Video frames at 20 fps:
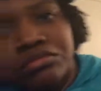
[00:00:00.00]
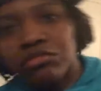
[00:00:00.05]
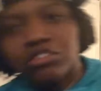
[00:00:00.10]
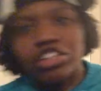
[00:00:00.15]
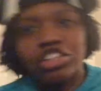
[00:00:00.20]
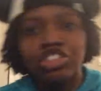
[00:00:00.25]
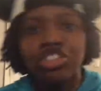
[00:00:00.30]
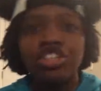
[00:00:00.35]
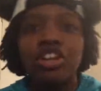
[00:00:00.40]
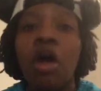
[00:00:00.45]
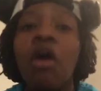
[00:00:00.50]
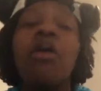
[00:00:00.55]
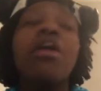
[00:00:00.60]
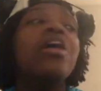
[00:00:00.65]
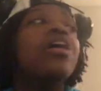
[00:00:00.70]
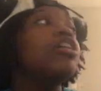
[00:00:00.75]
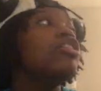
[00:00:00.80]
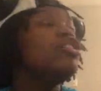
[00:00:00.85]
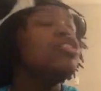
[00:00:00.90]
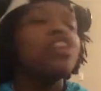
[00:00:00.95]
She don't.
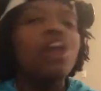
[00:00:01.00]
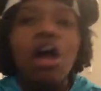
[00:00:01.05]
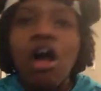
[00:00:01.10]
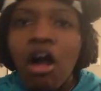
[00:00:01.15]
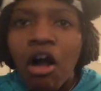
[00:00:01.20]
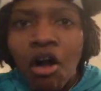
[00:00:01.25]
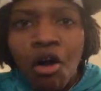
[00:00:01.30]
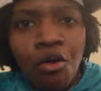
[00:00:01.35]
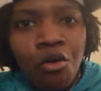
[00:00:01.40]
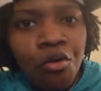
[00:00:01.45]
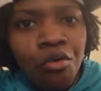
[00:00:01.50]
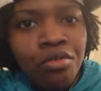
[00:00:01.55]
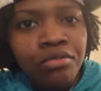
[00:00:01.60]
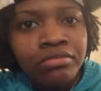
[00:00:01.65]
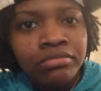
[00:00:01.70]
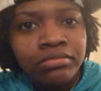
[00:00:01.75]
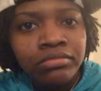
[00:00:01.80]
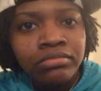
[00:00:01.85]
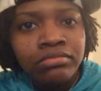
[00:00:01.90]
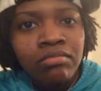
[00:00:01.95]
Yo.
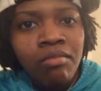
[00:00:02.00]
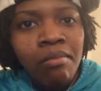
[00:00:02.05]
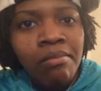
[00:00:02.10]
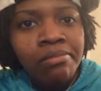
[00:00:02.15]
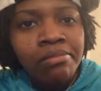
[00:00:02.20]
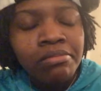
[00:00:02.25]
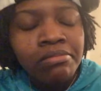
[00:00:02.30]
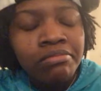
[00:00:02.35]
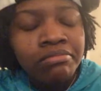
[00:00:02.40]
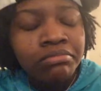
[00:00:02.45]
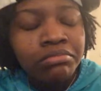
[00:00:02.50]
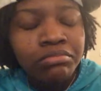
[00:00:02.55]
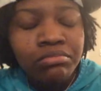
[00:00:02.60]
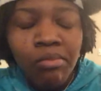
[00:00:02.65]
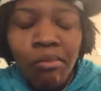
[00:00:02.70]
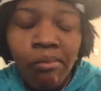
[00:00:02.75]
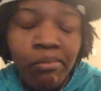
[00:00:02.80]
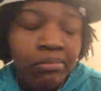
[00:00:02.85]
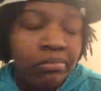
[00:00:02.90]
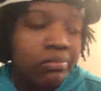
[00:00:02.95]

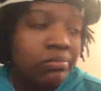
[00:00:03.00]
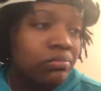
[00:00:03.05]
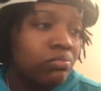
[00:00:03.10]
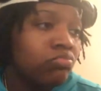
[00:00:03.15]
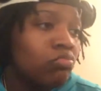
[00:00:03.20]
hmm In